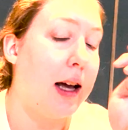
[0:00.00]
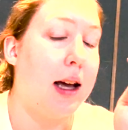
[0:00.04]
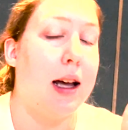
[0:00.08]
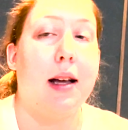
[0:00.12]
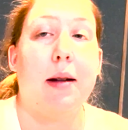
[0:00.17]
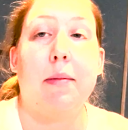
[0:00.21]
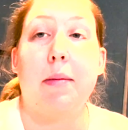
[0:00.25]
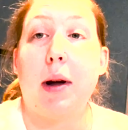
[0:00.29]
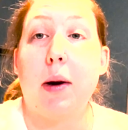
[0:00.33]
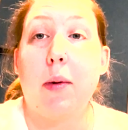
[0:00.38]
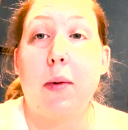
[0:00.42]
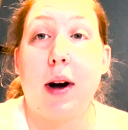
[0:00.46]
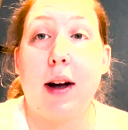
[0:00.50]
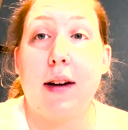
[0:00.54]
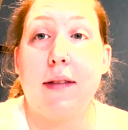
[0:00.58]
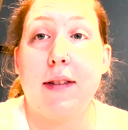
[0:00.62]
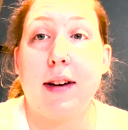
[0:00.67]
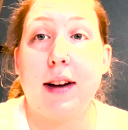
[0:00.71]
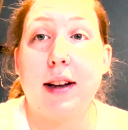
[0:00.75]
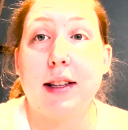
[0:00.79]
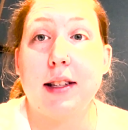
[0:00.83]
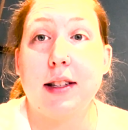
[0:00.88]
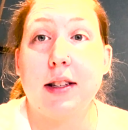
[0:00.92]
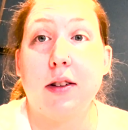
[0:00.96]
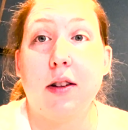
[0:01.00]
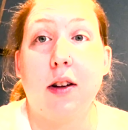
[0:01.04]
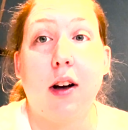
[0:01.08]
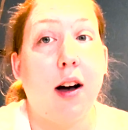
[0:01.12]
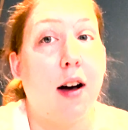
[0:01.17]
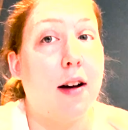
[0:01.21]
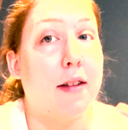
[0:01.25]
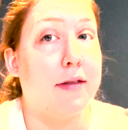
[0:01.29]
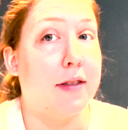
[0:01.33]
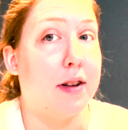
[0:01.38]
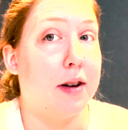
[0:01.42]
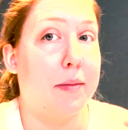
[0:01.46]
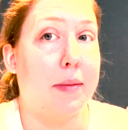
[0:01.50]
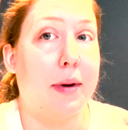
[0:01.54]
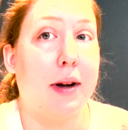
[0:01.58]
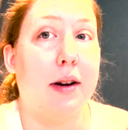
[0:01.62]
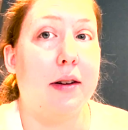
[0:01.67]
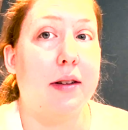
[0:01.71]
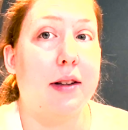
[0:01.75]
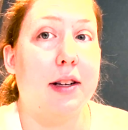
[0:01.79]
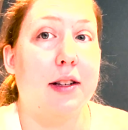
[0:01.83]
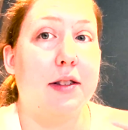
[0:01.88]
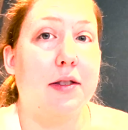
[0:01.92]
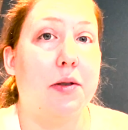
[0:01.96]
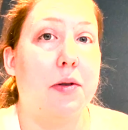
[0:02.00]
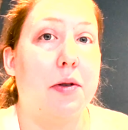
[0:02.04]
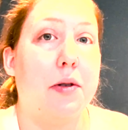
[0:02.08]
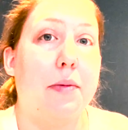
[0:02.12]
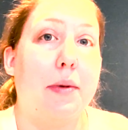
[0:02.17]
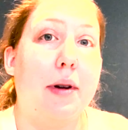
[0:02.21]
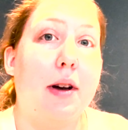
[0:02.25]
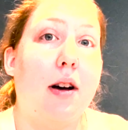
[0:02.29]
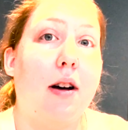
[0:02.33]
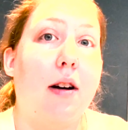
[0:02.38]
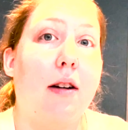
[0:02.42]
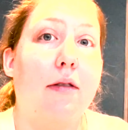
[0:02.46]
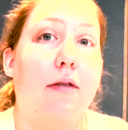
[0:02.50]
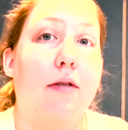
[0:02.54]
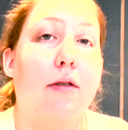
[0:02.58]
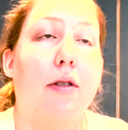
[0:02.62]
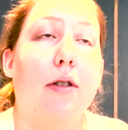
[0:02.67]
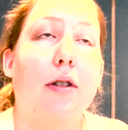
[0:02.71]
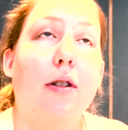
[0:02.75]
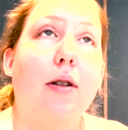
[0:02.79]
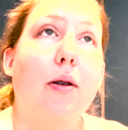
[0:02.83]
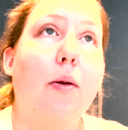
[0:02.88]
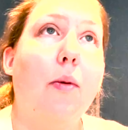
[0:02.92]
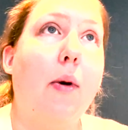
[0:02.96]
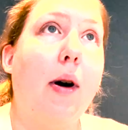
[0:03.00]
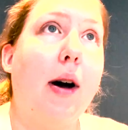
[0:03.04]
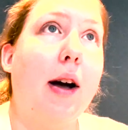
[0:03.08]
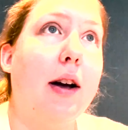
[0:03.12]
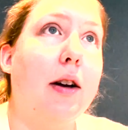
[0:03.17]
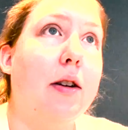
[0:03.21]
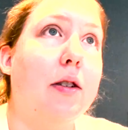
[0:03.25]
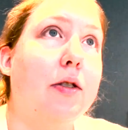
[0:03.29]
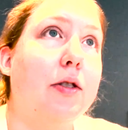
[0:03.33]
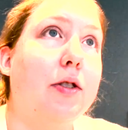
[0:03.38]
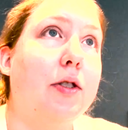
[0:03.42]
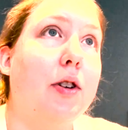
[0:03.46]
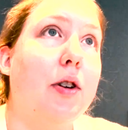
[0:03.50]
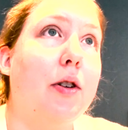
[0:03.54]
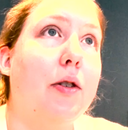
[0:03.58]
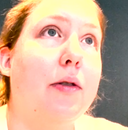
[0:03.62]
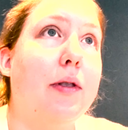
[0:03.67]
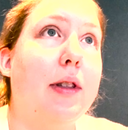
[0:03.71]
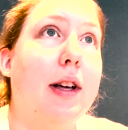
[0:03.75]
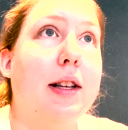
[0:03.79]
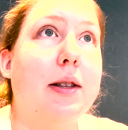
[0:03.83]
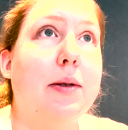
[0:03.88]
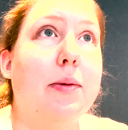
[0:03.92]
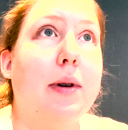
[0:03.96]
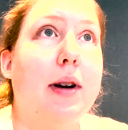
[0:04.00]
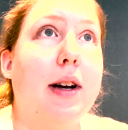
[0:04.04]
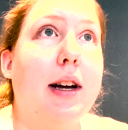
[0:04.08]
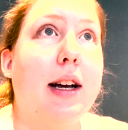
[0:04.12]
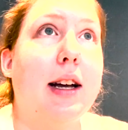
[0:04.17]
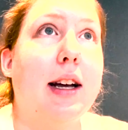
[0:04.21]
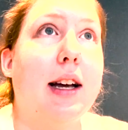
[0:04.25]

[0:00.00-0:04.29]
and my Wi-Fi is still off and apparently it's going to be off for a while so that's why